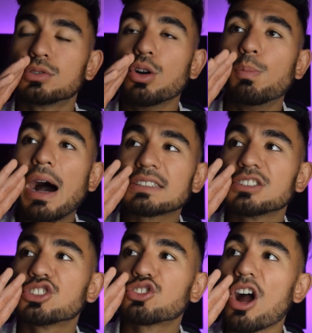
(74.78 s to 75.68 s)
two
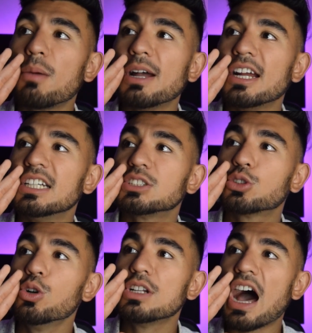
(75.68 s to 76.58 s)
boxes strawberries,
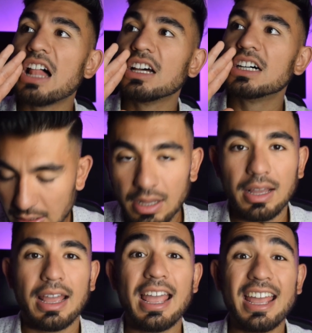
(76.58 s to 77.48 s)

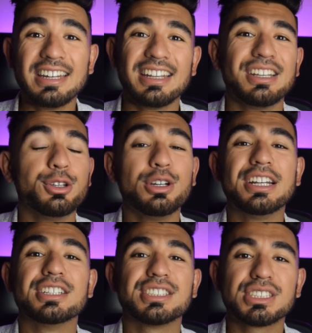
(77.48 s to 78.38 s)
$2. And you'll
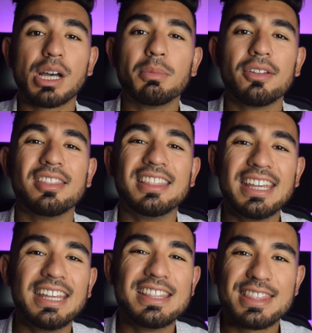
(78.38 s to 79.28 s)
hear some of
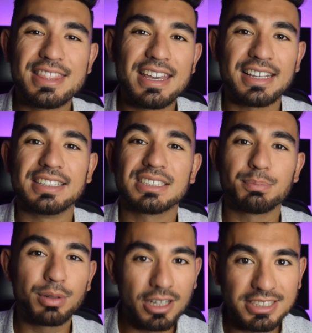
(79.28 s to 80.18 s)
the thickest
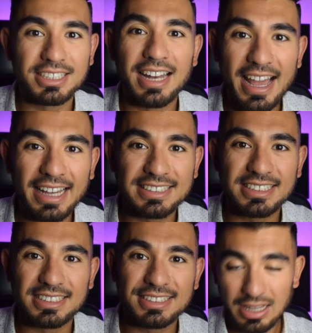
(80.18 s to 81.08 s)
Boston
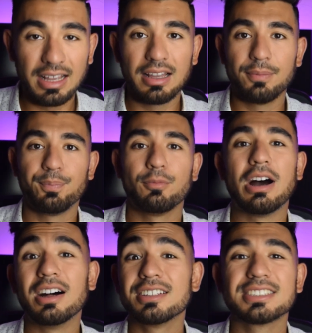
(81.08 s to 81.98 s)
accents,
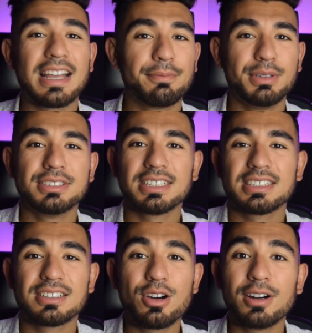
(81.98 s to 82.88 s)
while others have music
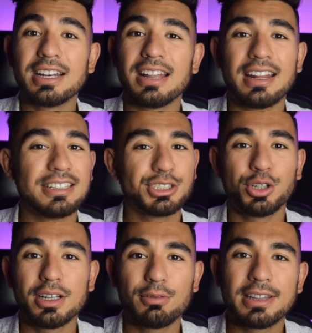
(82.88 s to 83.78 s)
going and
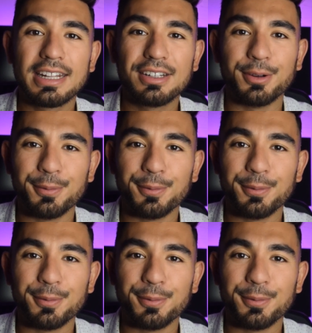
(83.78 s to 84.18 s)
enjoying what they do.